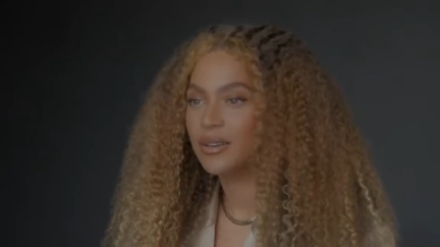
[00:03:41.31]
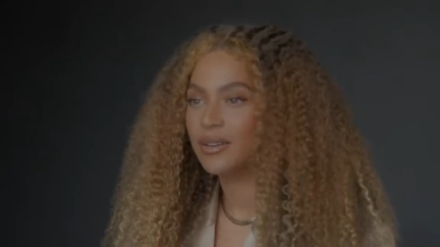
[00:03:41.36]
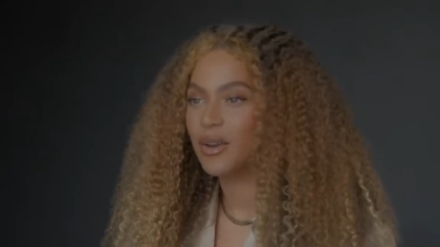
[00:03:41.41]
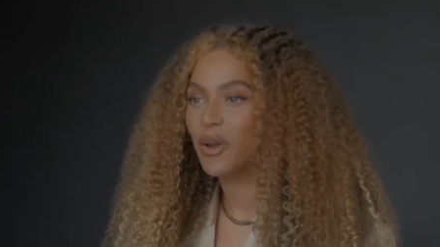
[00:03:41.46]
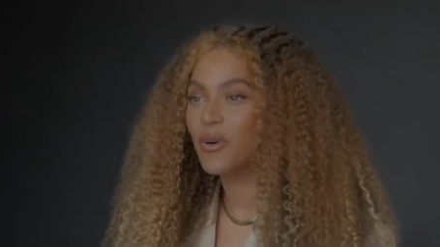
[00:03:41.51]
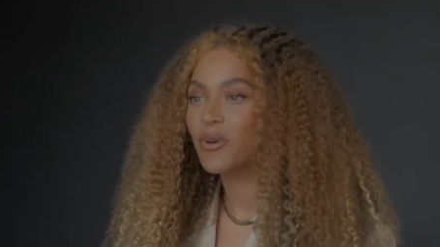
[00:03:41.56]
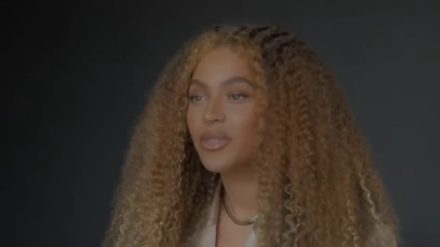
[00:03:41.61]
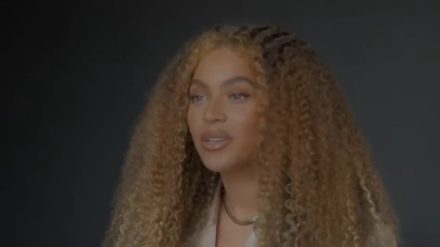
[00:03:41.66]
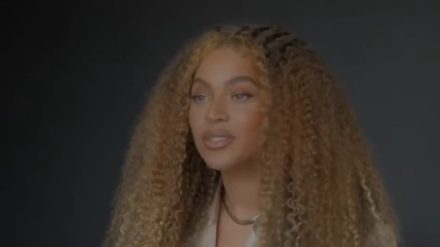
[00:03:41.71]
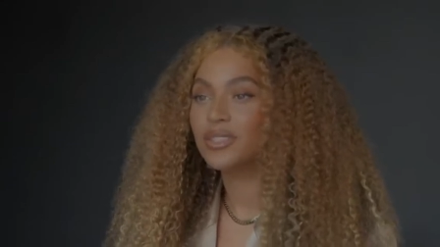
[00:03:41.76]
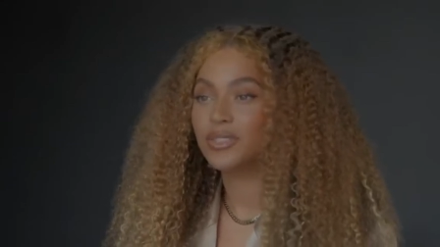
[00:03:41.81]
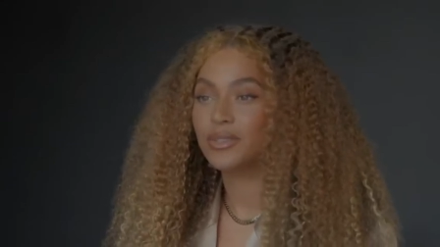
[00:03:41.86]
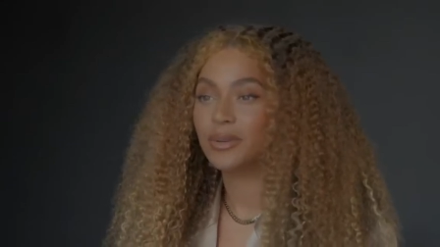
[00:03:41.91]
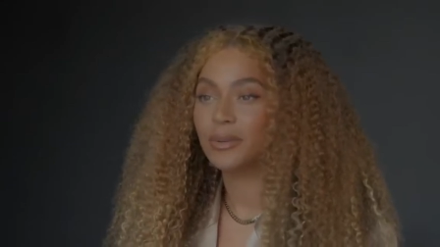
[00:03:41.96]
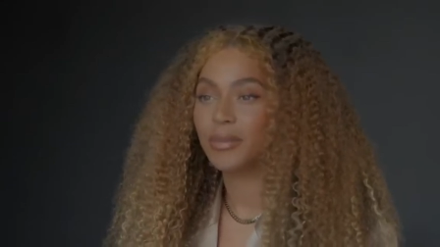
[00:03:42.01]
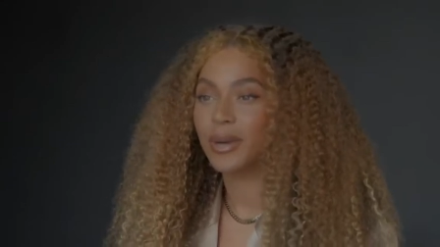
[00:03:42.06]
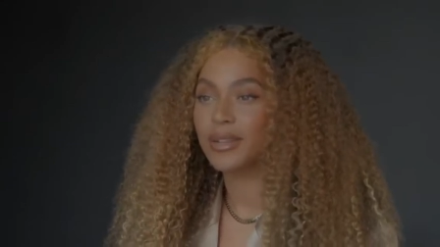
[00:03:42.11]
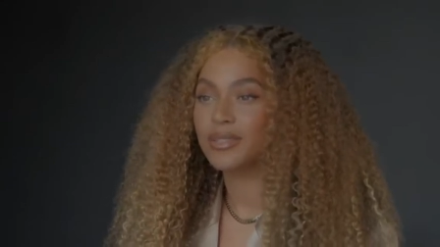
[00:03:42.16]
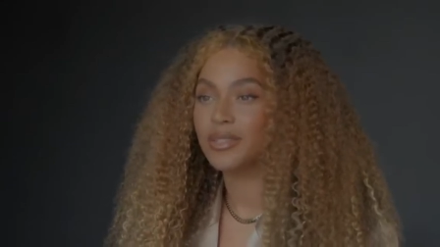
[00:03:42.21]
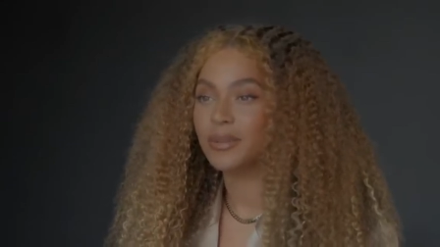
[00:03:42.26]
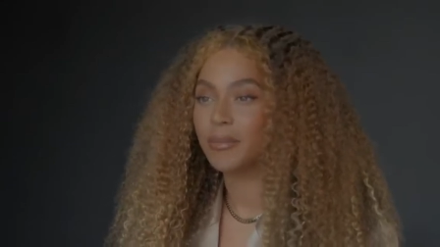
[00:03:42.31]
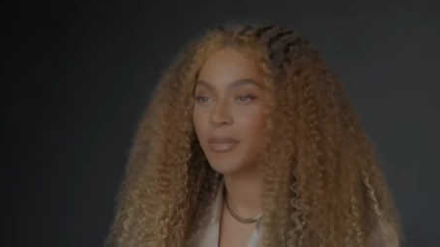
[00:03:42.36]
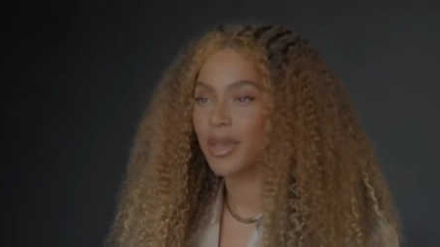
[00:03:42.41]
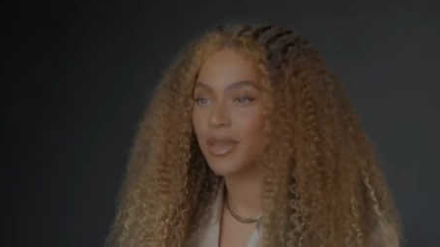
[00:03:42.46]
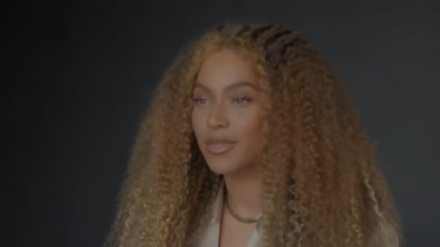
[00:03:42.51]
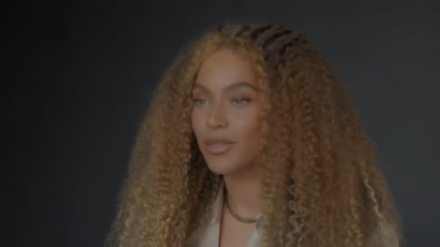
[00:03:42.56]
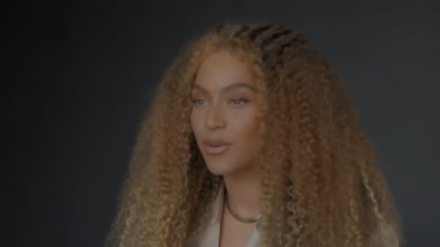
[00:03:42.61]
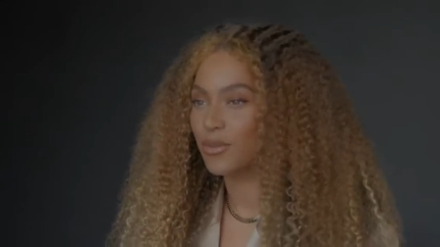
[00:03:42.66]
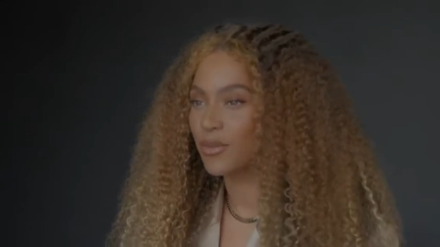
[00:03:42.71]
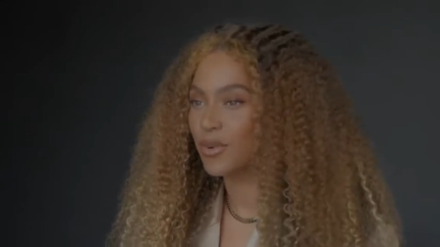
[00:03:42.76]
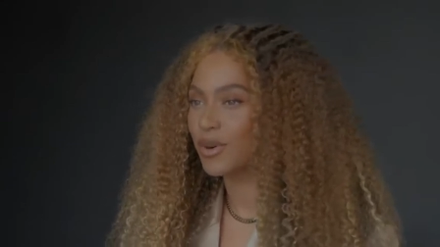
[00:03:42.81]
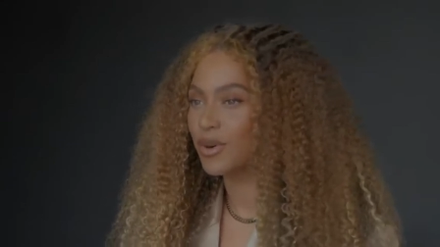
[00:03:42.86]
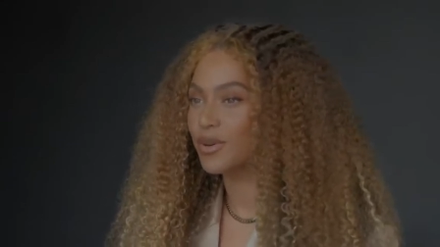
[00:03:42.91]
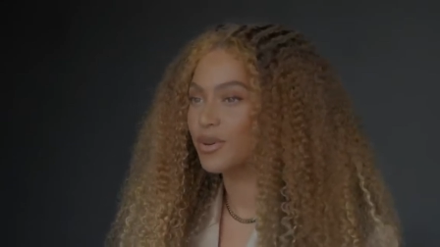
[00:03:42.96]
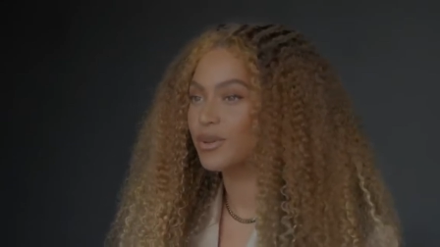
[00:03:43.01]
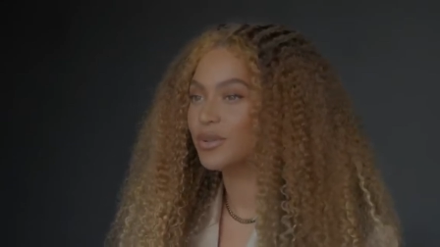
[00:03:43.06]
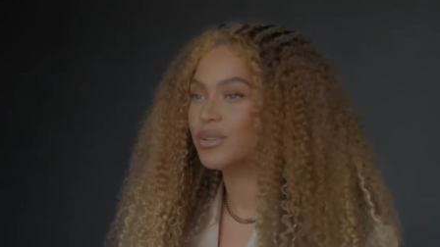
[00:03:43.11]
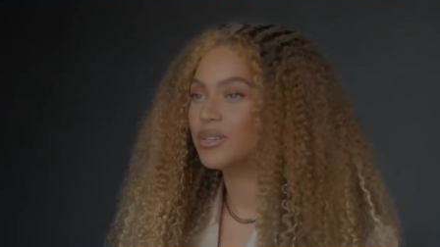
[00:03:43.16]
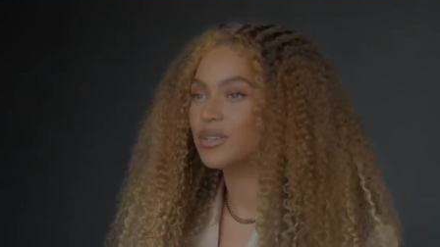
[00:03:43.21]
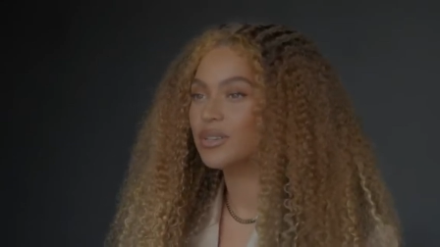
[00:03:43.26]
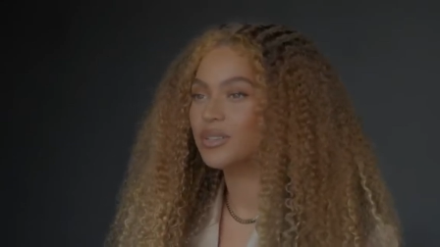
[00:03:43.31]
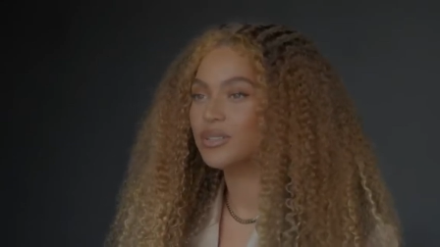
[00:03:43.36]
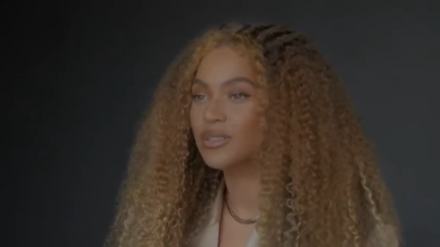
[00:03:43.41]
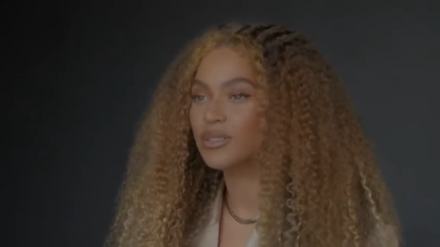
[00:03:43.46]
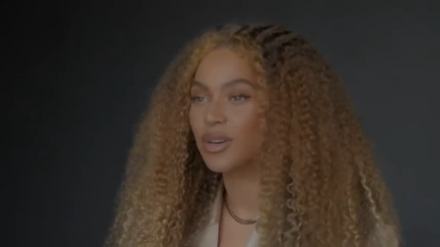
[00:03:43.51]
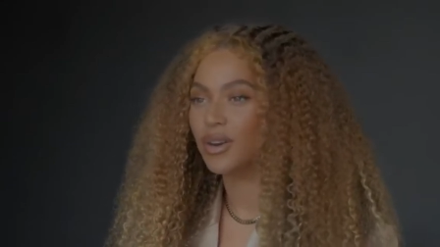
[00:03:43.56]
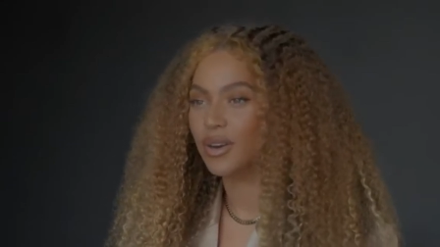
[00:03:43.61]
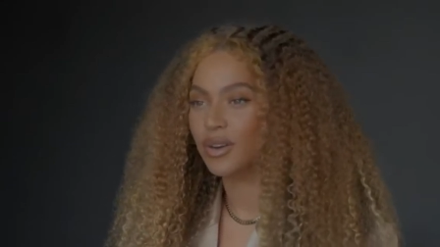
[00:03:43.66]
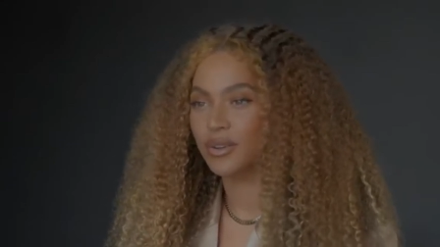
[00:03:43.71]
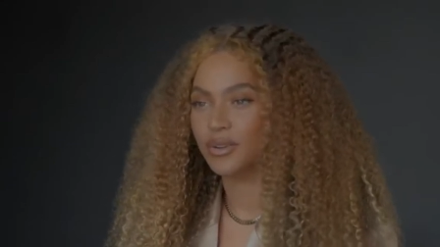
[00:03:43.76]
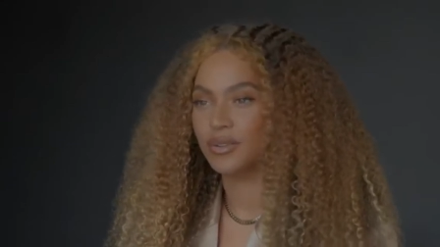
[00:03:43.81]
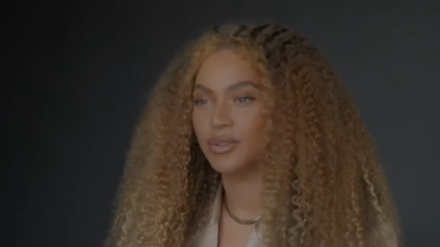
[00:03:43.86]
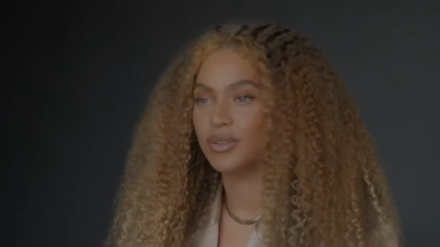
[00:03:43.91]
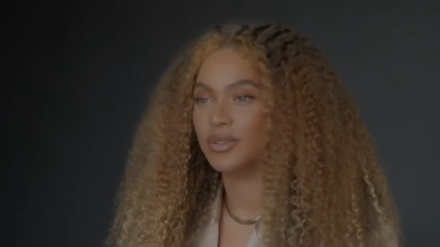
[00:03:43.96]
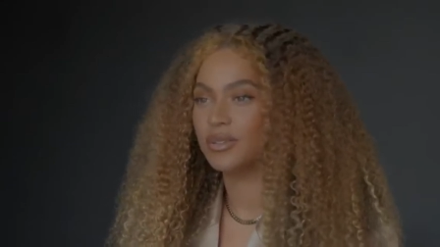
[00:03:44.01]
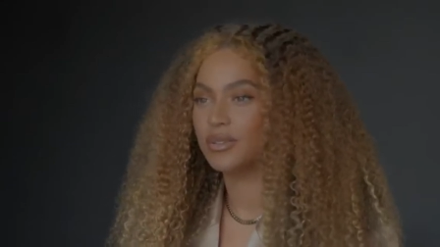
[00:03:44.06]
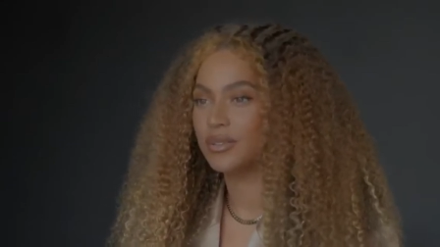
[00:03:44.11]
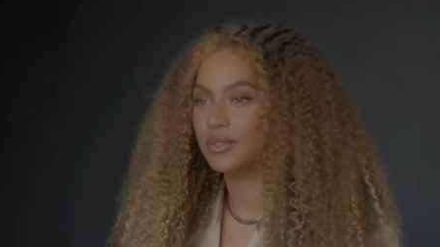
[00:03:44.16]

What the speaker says: know that you're about to make the world turn.